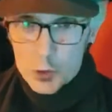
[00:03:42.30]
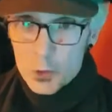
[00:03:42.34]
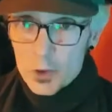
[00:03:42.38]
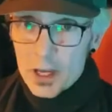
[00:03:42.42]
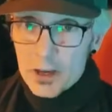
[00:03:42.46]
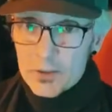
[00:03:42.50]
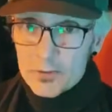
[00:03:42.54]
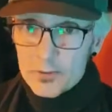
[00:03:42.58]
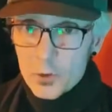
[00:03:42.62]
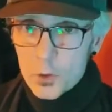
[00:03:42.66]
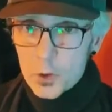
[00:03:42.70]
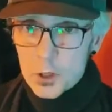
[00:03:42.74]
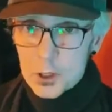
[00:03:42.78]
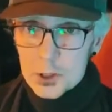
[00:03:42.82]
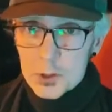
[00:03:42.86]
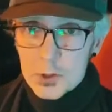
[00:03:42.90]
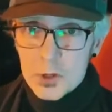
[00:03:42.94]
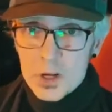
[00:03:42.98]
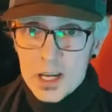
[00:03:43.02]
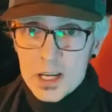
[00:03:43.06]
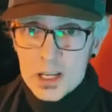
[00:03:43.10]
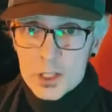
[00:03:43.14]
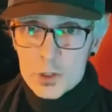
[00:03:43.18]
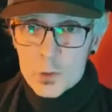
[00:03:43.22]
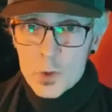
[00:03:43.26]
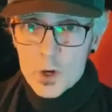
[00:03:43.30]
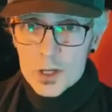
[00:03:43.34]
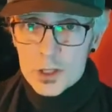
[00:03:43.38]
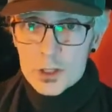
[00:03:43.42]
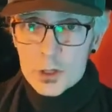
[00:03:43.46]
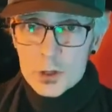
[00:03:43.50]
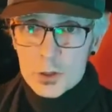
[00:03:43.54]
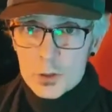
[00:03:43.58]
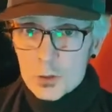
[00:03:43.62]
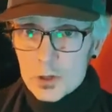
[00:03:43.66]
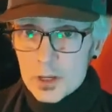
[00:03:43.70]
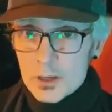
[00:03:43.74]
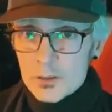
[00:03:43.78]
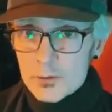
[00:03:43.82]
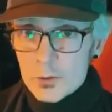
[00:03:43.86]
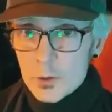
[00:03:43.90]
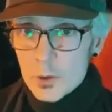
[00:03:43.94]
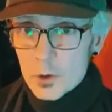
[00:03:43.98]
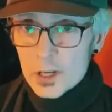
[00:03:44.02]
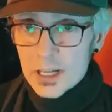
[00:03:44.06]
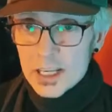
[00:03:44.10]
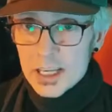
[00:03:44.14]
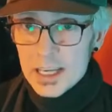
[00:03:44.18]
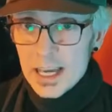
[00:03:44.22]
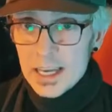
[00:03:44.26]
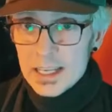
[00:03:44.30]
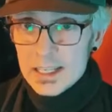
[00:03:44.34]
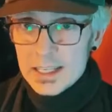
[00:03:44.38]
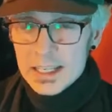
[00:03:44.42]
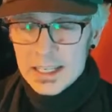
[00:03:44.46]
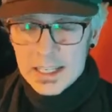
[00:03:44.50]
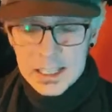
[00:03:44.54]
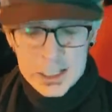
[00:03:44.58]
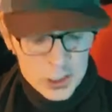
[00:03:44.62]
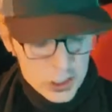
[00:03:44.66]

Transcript: we have 4 strings, 1, 2, 3, and 4, E, A, D, and